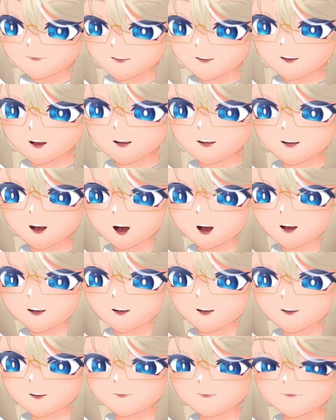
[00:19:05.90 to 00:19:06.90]
like I
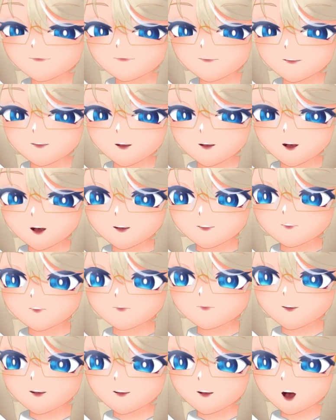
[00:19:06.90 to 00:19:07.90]
am, and
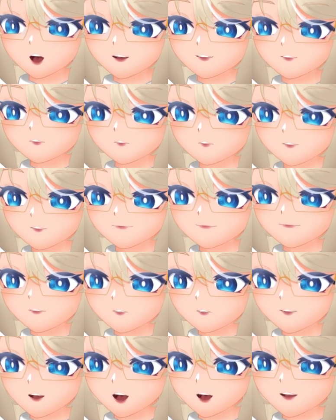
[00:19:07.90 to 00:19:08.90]
you cannot do it
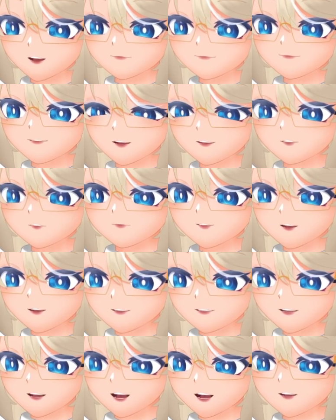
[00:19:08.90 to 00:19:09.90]
full time, and
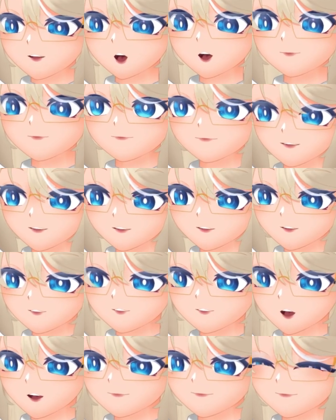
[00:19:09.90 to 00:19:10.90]
it cannot be your
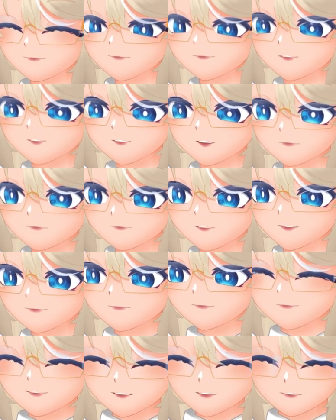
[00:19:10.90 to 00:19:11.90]
job as much as I would love
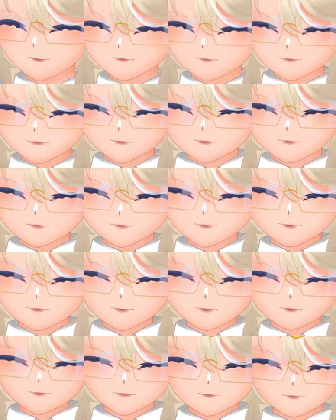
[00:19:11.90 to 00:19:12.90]
it to be, you
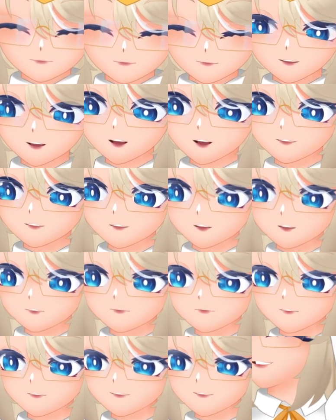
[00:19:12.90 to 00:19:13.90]
should no.
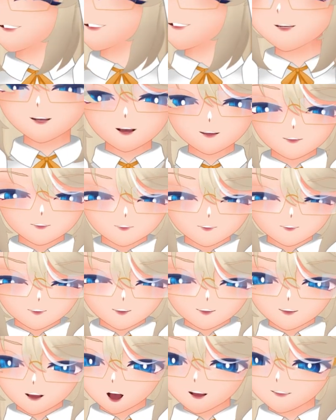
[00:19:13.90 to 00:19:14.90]
And do you
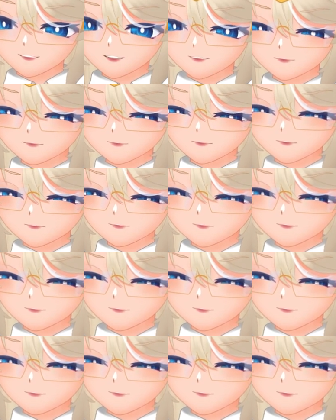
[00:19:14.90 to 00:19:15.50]
hear how he interacts with